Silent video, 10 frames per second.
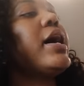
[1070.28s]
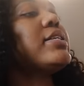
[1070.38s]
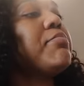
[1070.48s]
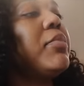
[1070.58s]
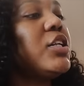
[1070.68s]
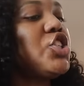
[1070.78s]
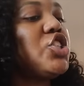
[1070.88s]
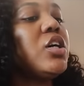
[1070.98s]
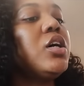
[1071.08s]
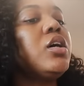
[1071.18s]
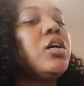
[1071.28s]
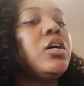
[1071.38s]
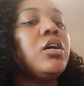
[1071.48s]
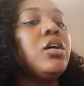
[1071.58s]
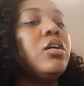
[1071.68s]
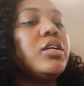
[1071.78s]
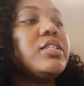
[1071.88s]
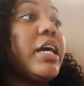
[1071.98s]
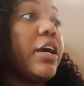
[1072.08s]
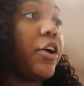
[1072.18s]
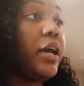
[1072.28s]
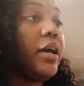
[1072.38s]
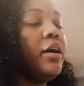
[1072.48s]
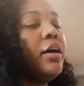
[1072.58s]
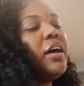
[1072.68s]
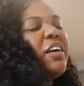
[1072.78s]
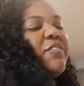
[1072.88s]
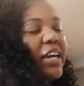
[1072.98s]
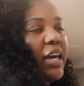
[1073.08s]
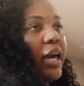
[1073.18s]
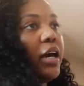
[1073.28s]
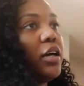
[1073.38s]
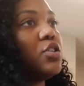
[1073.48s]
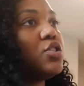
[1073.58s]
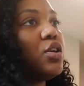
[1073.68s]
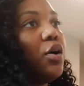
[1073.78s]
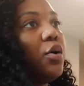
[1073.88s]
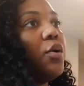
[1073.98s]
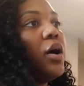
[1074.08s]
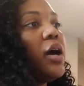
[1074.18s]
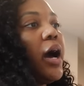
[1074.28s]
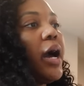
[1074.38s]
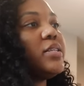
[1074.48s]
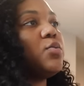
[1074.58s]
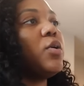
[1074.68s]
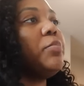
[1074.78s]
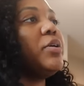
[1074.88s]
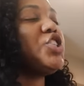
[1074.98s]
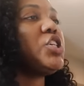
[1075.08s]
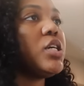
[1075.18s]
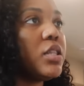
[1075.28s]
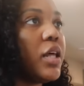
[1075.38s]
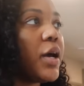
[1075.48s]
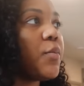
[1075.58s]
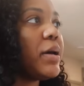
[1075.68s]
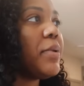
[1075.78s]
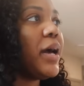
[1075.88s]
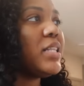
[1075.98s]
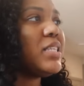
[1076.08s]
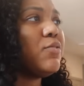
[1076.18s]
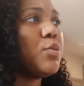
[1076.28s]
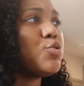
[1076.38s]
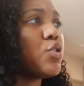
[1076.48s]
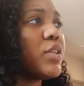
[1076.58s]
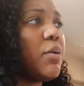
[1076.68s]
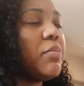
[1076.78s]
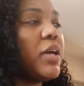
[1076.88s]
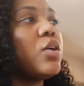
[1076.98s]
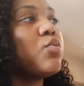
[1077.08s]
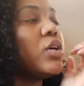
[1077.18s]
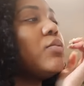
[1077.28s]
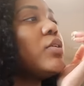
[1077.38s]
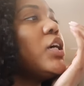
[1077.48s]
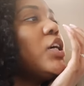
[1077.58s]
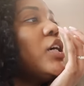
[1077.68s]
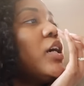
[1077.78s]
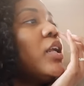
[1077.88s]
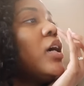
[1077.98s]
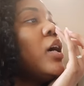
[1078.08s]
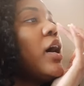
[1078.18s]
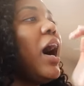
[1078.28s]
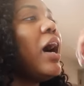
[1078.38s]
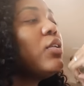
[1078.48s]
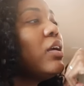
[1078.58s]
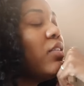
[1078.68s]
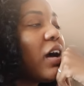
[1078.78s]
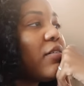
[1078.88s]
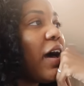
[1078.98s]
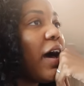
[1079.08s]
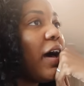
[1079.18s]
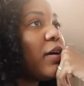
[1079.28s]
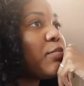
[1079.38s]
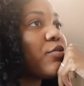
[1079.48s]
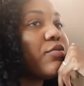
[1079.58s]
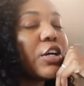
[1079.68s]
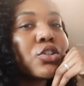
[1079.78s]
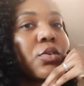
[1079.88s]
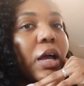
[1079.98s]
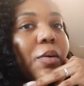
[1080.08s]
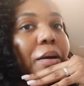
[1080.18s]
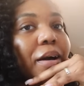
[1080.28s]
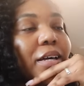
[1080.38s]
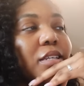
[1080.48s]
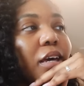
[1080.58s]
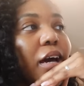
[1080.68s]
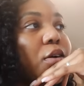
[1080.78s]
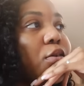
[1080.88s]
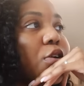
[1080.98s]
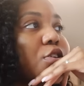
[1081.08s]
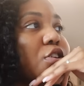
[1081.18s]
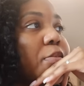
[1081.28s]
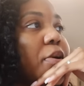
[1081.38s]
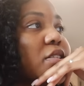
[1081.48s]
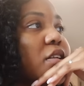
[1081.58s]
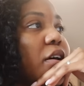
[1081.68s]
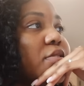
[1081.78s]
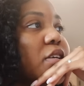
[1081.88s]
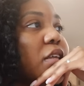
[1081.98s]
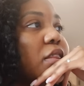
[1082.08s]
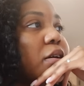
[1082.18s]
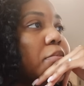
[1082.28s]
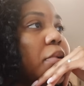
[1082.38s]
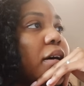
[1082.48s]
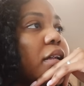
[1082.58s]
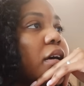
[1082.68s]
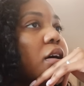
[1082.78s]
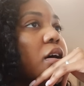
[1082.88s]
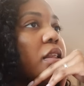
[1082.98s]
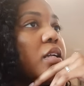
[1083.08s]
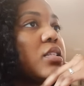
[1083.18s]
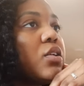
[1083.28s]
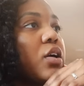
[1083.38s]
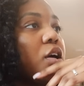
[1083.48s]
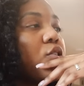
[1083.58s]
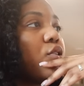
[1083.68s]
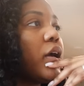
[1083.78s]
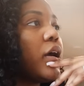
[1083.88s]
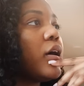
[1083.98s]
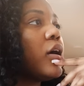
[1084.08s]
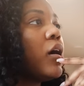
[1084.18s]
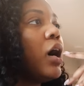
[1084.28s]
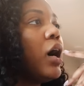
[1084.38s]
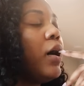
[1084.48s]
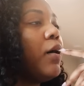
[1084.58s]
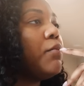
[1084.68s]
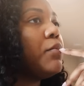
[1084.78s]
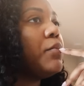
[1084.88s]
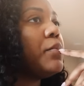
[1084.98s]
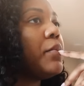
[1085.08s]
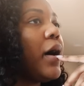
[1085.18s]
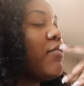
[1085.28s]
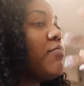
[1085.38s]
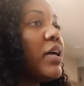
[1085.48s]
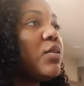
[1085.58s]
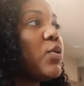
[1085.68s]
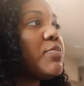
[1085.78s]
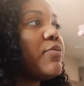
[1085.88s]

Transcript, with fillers: as much dairy if I can, so I didn't want to put cheese in the egg white bites, even though I'm sure that would make it really, really good. I don't even think I've had professional egg white bites. I don't go to Starbucks enough to eat them, but that's neither here nor there. I've made them once